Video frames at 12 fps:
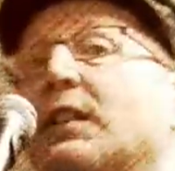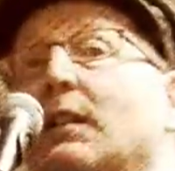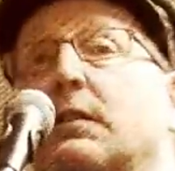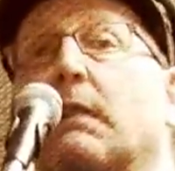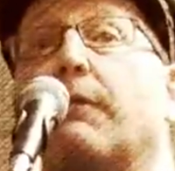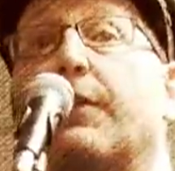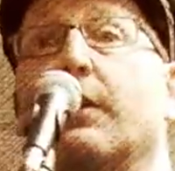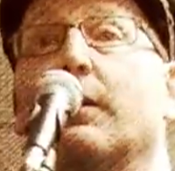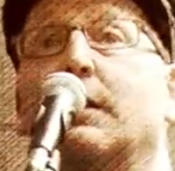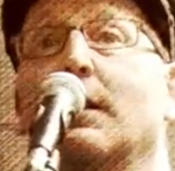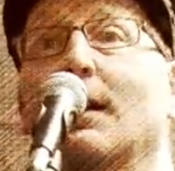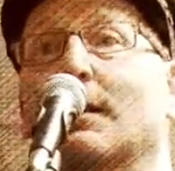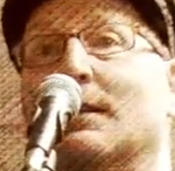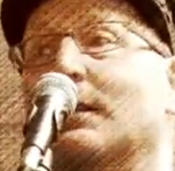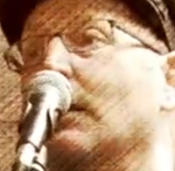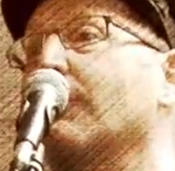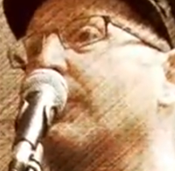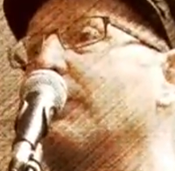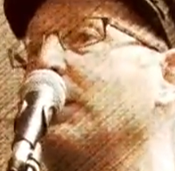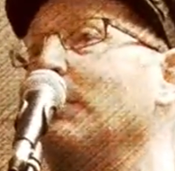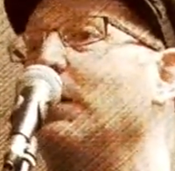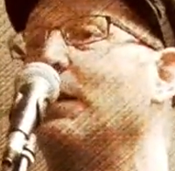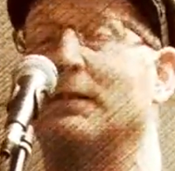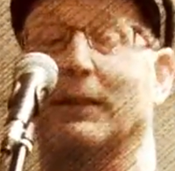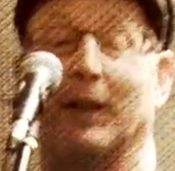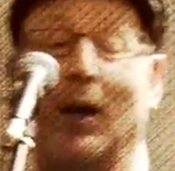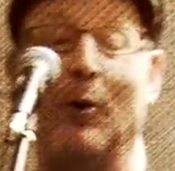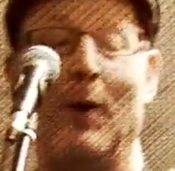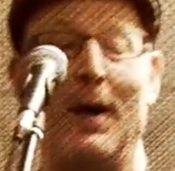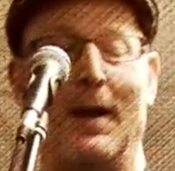seen each other for 30 years until 15 minutes ago.